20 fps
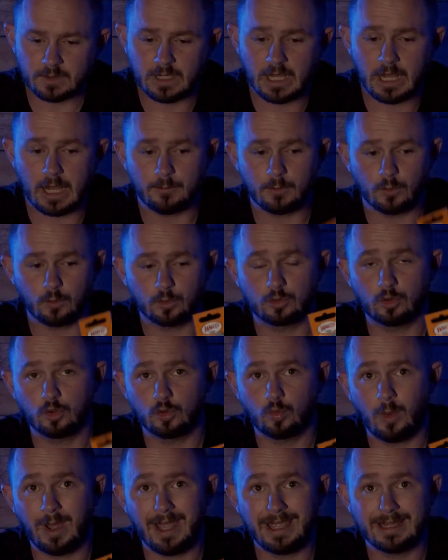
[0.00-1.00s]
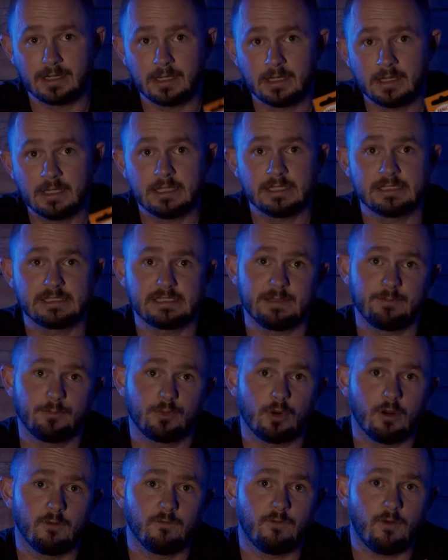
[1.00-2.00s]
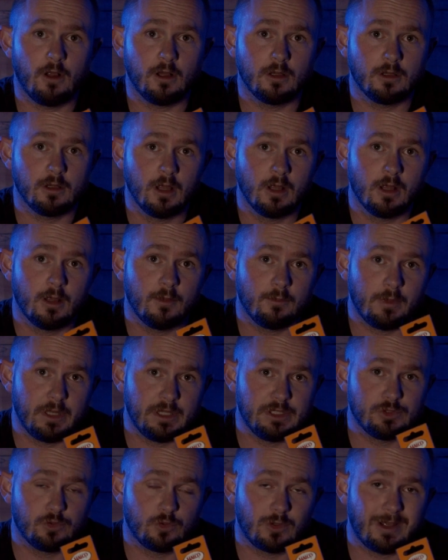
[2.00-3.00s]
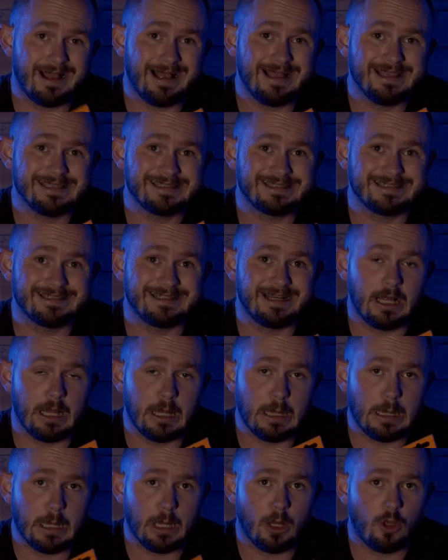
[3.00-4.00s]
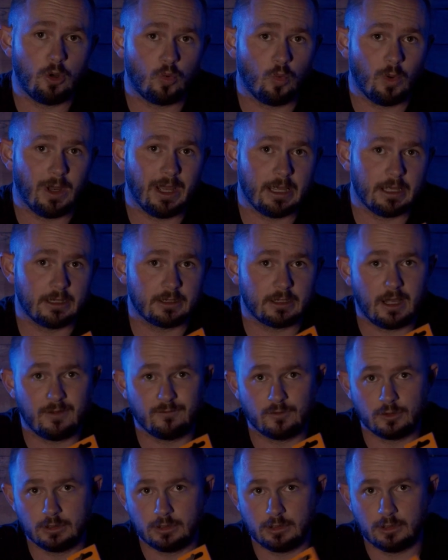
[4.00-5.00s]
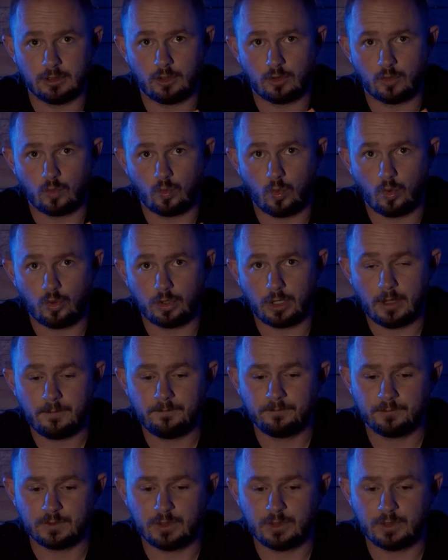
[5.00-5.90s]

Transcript: But good weight, slim profile means you'll cast it a long way and cover a lot of water,